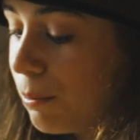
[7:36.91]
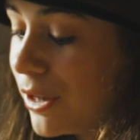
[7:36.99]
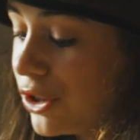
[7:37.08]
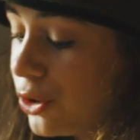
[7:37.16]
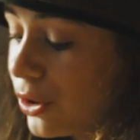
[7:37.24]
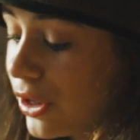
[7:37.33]

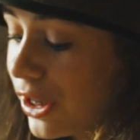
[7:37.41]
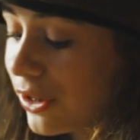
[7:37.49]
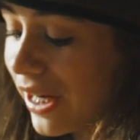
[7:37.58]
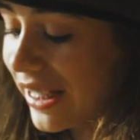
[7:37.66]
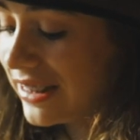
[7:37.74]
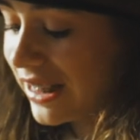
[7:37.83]
Miss Julia
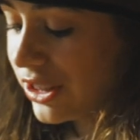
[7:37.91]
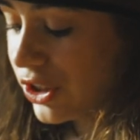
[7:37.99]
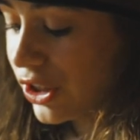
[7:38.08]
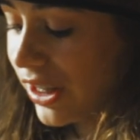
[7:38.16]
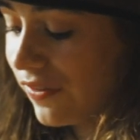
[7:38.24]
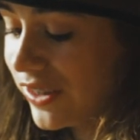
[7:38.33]

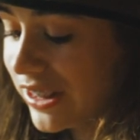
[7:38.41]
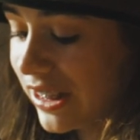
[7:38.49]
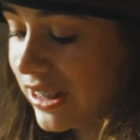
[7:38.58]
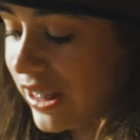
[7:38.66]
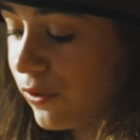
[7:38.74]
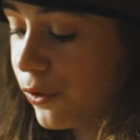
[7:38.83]
Kreitheiser left
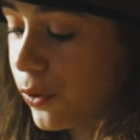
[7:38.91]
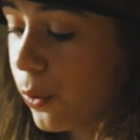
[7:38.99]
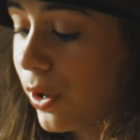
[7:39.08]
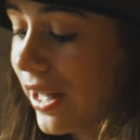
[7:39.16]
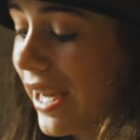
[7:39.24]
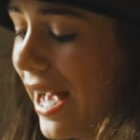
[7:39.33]
Sunday for the
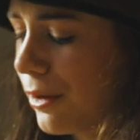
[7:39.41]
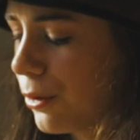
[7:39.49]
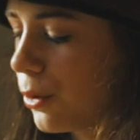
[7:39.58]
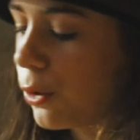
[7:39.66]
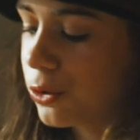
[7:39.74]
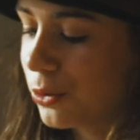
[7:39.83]
Oregon
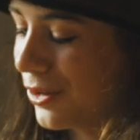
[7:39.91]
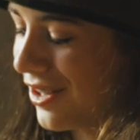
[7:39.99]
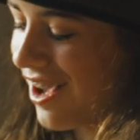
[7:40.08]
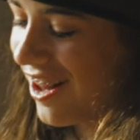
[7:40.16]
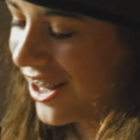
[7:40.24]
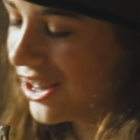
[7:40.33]
Agricultural
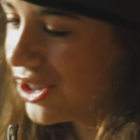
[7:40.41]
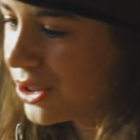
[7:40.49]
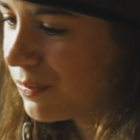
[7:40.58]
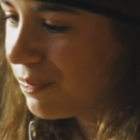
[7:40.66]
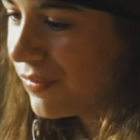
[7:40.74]
College.